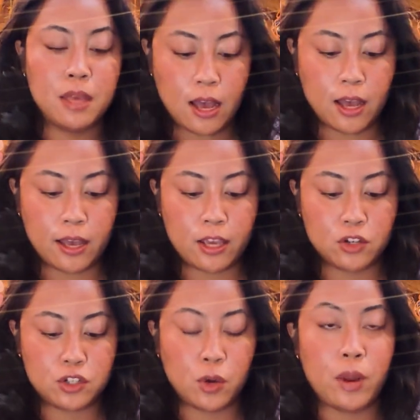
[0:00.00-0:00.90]
I
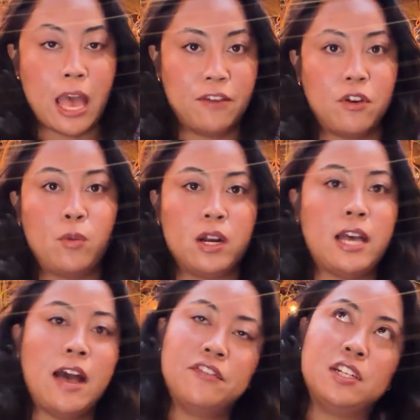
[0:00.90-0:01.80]
don't ever want to have to